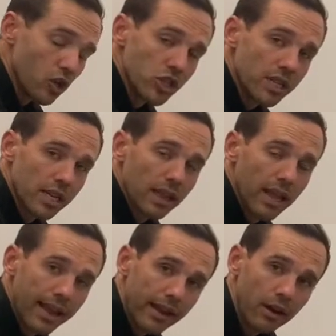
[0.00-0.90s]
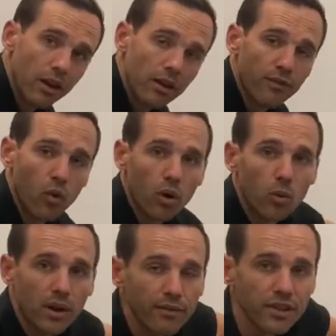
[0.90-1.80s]
just gonna lay here for
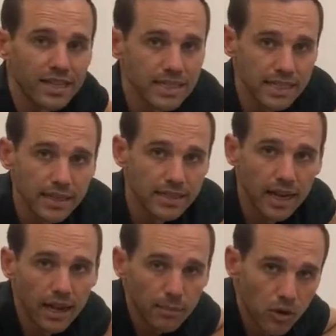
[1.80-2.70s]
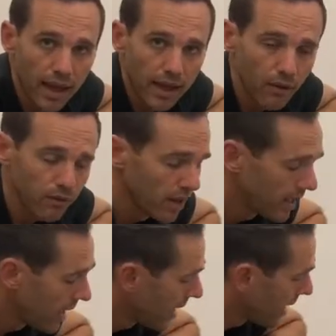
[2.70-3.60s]
whatever designated time you have,
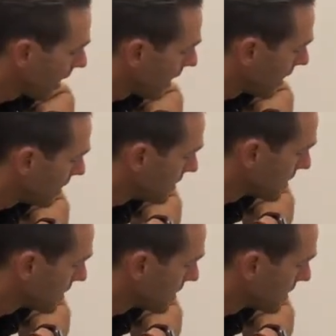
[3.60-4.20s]
and